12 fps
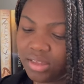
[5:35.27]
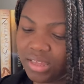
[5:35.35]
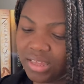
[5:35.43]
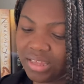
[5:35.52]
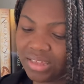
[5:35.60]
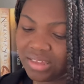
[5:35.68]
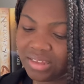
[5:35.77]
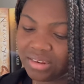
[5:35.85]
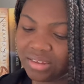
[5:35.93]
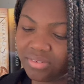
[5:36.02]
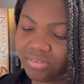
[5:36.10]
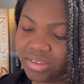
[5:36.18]
in. And
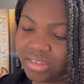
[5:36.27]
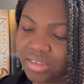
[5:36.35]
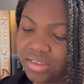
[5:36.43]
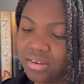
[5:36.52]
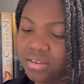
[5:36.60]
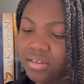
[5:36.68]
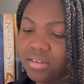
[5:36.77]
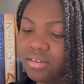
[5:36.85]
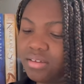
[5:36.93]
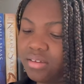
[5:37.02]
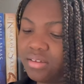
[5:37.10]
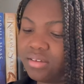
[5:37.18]
if I can
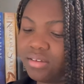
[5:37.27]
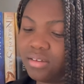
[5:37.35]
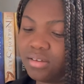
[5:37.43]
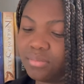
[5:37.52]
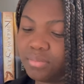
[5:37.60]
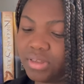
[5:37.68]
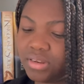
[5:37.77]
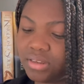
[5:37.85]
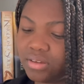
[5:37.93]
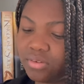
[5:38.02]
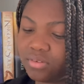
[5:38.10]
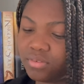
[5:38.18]
bend it
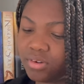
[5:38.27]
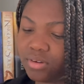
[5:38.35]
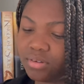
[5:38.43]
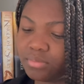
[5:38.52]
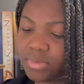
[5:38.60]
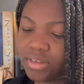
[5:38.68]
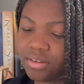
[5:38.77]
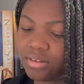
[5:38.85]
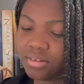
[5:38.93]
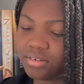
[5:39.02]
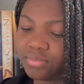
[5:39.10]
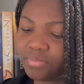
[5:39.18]
over, oh my
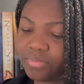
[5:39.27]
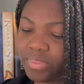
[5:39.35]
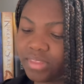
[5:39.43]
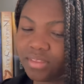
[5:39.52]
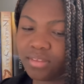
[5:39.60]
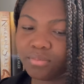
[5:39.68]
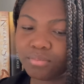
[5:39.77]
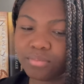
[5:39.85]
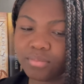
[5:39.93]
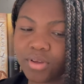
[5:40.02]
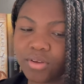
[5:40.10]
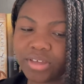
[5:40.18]
god.
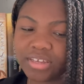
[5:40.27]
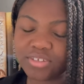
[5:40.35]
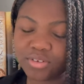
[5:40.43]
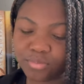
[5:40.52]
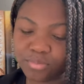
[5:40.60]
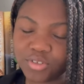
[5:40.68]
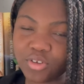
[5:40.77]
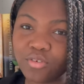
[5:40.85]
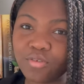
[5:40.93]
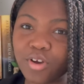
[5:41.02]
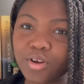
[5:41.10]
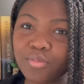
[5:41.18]
Okay, so, so
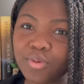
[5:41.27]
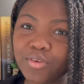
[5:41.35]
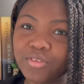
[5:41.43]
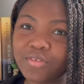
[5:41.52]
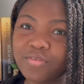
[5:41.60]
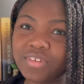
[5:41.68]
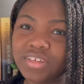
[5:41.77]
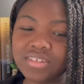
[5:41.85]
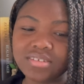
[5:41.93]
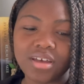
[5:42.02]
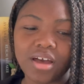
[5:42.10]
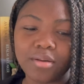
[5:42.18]
far both of
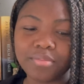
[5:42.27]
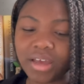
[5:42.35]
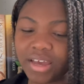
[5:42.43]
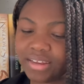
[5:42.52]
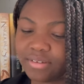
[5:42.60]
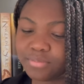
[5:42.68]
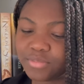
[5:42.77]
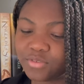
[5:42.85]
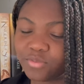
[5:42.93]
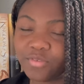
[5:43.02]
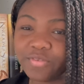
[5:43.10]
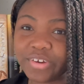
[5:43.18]
these items
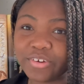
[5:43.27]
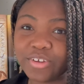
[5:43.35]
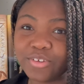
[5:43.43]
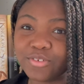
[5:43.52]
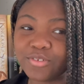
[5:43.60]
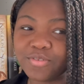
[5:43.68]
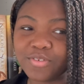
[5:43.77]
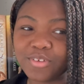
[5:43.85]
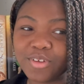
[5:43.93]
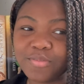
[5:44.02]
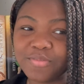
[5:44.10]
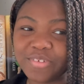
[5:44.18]
were very useful.
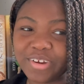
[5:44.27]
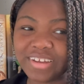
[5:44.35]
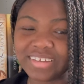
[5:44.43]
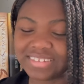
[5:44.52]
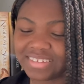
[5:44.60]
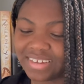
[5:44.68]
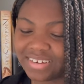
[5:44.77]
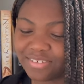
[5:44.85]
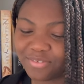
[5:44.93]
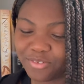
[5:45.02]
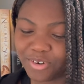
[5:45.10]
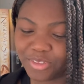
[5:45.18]
I'm very excited
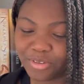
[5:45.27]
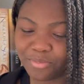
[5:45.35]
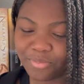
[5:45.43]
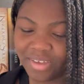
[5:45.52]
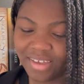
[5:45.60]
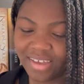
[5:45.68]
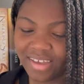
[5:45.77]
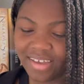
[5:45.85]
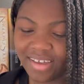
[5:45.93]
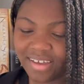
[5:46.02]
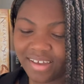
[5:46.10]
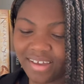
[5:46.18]
for them.
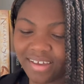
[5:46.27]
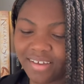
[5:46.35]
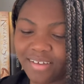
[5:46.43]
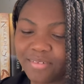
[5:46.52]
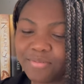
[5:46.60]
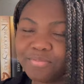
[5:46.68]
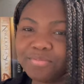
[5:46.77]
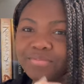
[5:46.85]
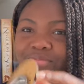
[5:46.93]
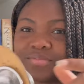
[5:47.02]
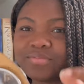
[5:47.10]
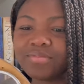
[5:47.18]
Um,
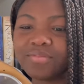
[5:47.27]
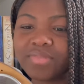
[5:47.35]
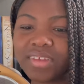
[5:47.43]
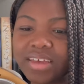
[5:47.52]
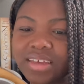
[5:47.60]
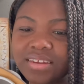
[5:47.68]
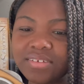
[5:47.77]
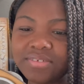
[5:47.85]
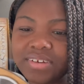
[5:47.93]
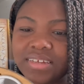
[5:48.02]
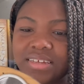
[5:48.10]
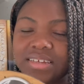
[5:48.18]
and if I
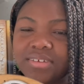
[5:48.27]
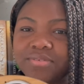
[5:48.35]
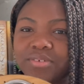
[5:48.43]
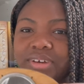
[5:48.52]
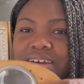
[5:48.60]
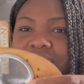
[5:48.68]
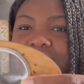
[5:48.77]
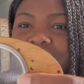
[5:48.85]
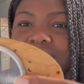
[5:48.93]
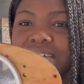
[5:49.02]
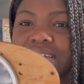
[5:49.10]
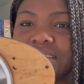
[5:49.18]
can give you guys
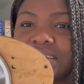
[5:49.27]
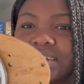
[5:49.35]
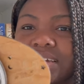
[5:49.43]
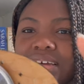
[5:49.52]
a